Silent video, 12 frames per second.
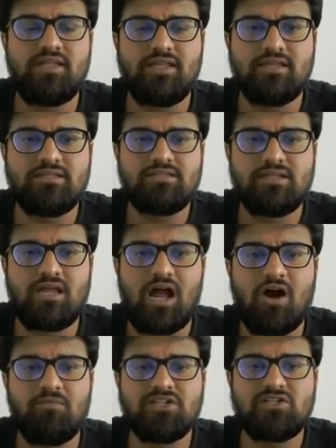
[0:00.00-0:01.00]
thinks,
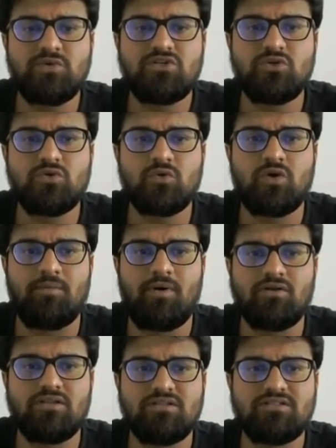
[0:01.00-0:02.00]
how much we should know
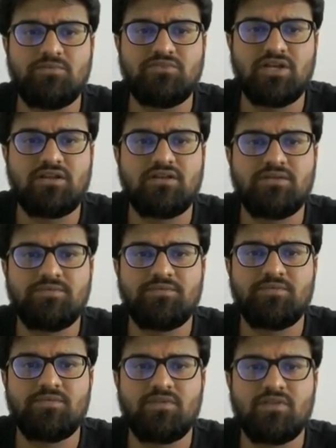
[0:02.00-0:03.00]
about this subject.
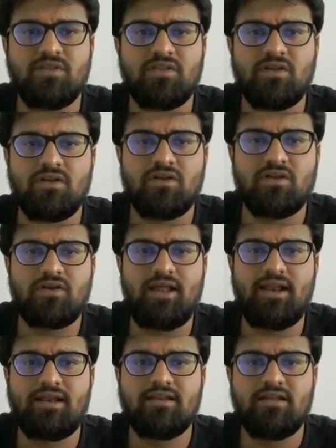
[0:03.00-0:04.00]

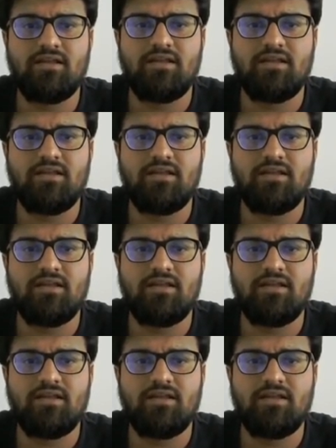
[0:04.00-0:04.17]
Correct.